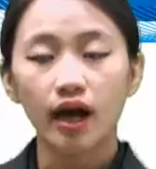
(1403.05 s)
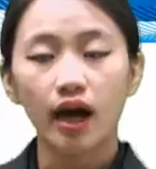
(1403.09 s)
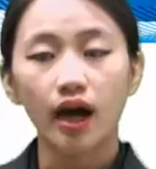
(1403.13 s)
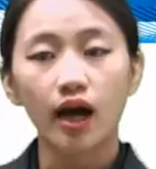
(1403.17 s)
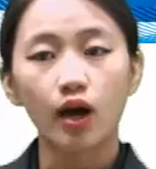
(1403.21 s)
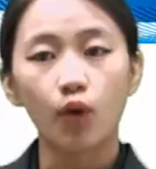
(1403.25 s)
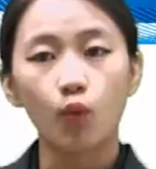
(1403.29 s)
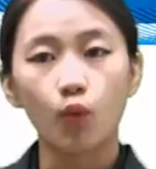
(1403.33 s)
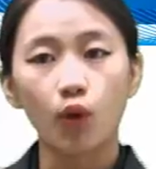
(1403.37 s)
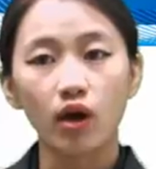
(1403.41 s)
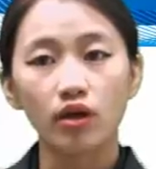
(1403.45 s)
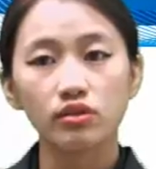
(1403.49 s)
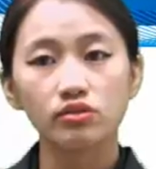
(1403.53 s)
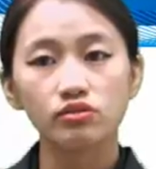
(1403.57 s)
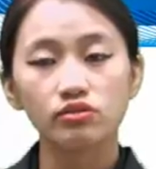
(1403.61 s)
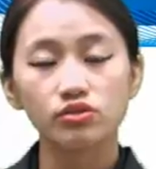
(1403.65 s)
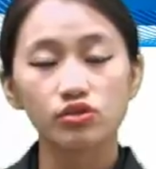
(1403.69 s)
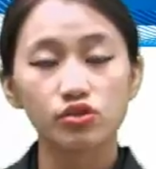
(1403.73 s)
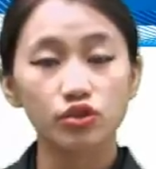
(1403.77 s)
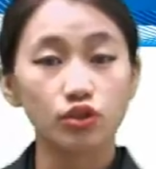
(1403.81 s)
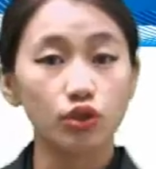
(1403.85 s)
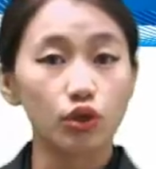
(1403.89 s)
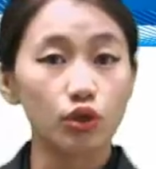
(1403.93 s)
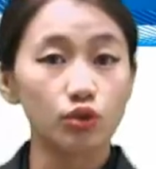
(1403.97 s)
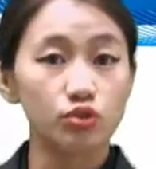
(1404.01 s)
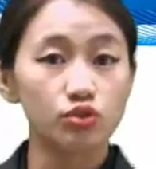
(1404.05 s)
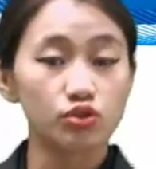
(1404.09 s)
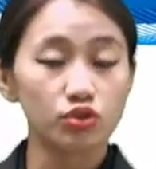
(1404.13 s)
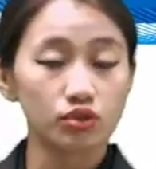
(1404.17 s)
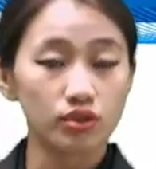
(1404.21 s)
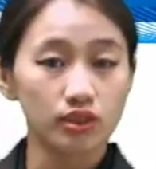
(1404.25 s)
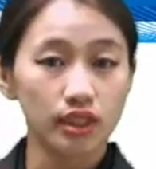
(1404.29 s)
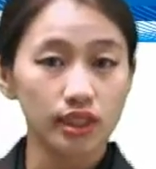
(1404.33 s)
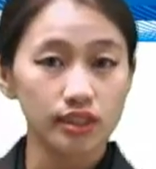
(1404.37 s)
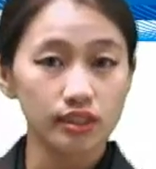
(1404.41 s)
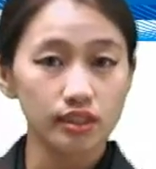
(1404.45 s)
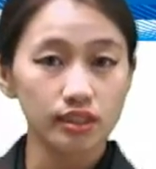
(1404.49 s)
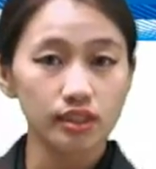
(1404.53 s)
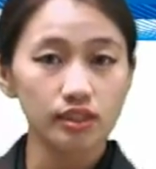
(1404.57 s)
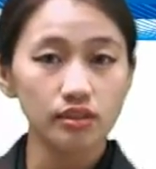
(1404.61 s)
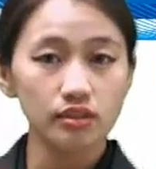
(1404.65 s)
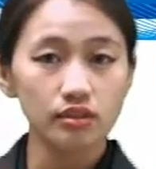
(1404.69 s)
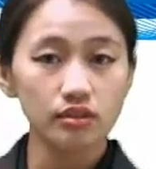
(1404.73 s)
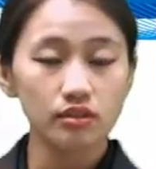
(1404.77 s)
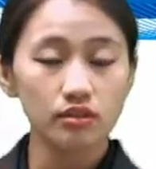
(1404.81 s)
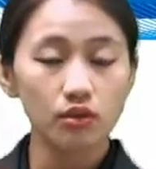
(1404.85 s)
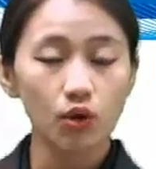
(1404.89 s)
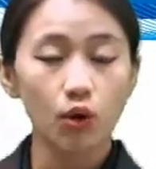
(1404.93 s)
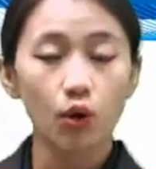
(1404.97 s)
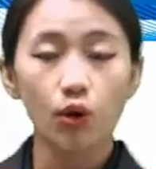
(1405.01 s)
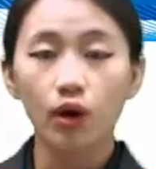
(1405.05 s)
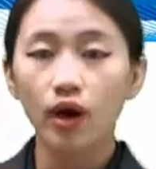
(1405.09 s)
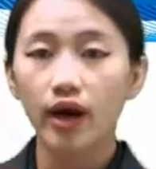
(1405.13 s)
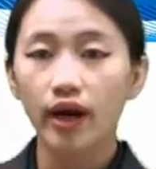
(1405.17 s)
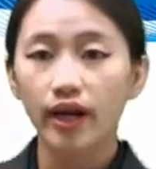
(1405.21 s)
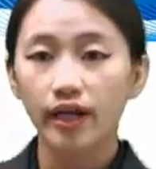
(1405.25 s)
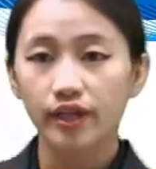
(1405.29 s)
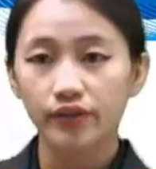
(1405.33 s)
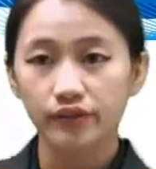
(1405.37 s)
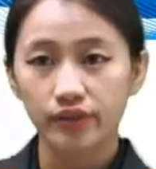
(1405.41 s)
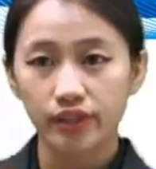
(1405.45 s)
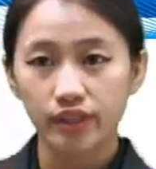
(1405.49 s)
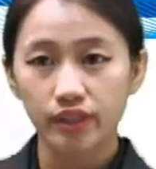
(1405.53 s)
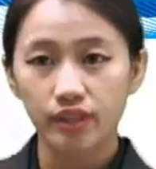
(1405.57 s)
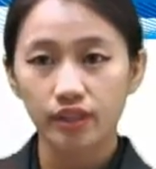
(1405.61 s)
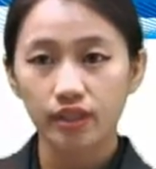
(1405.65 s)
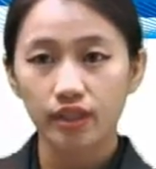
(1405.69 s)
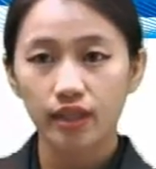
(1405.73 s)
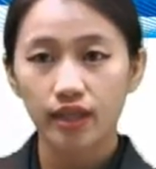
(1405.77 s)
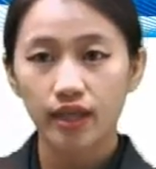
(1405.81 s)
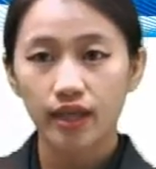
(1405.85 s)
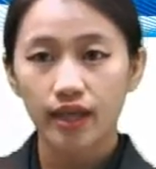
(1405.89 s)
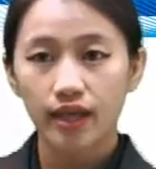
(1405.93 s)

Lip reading: I want to go to London or Ireland.